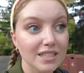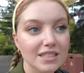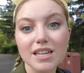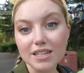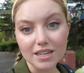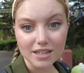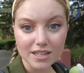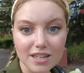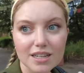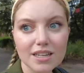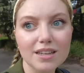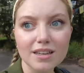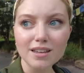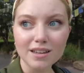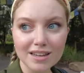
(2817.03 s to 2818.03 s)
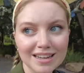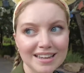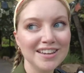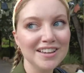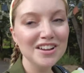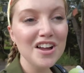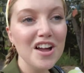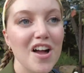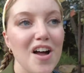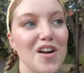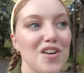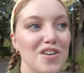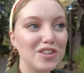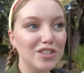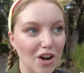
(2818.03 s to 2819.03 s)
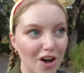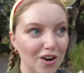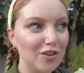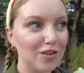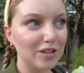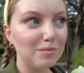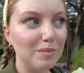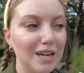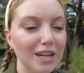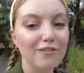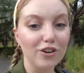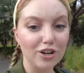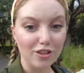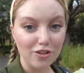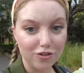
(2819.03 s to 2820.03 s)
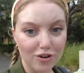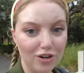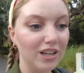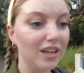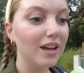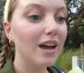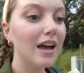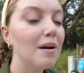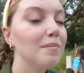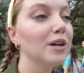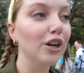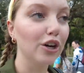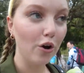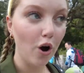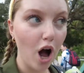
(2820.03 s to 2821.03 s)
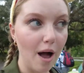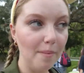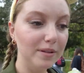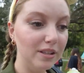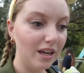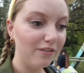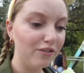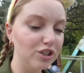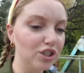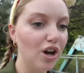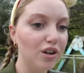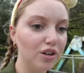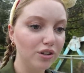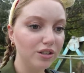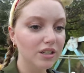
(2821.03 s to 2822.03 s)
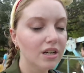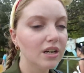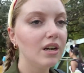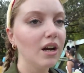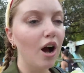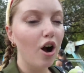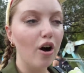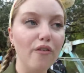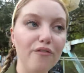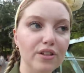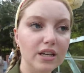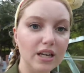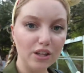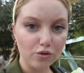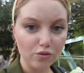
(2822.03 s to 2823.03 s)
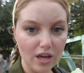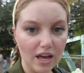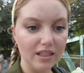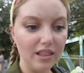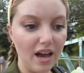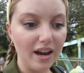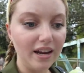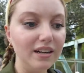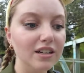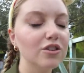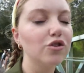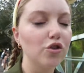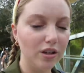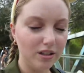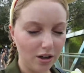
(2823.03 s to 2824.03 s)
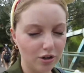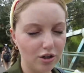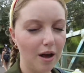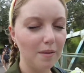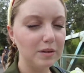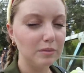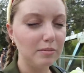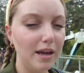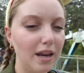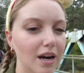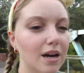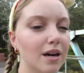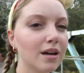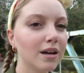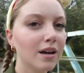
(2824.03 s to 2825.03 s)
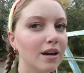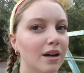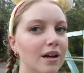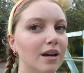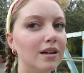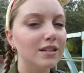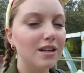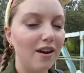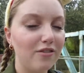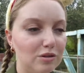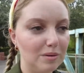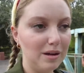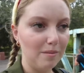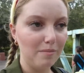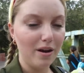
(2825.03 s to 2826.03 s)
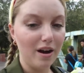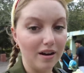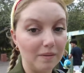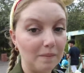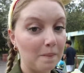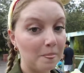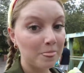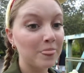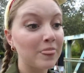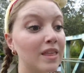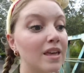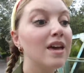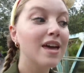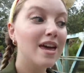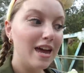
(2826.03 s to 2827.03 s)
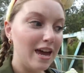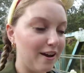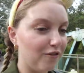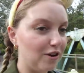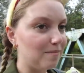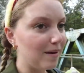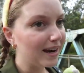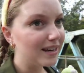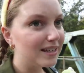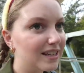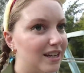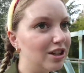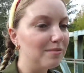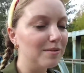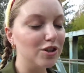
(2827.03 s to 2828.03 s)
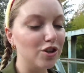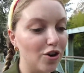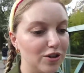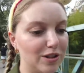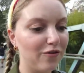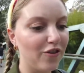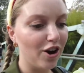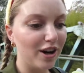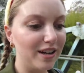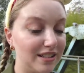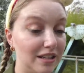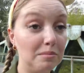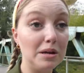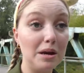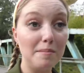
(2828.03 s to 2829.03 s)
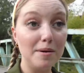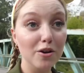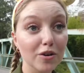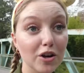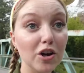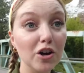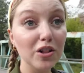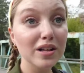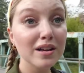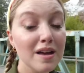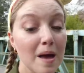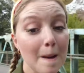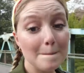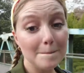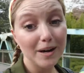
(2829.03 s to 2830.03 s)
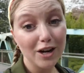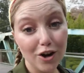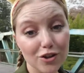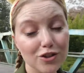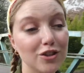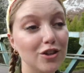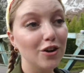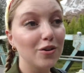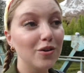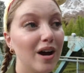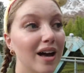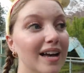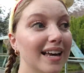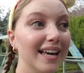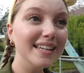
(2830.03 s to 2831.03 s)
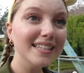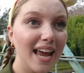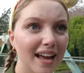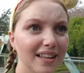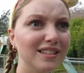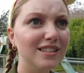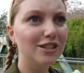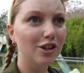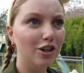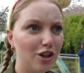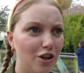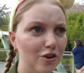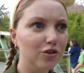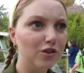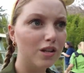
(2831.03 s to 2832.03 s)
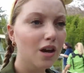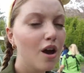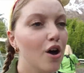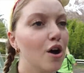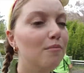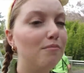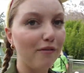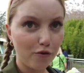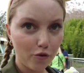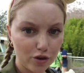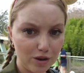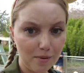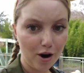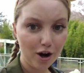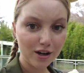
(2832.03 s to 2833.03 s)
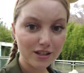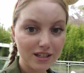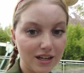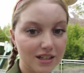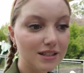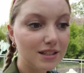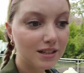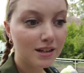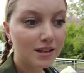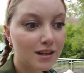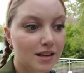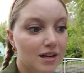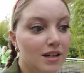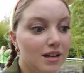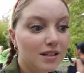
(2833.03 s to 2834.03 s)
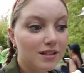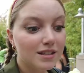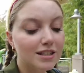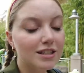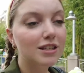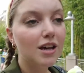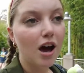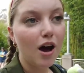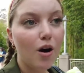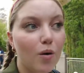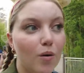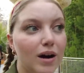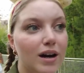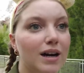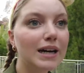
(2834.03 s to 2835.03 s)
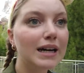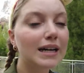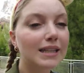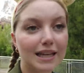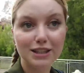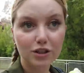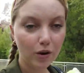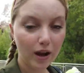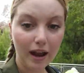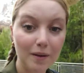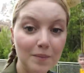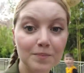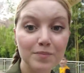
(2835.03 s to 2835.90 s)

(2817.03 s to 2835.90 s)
Dun, dun, dun. Donald is meeting for another thirty. I'm gonna go hop in line for Donald, hopefully through that line. Triceratops Spin, Tough to Be a Bug. If we made it to Kilimanjaro Safaris, that'd be a miracle. But also, it tends to close before the park does, so that's okay.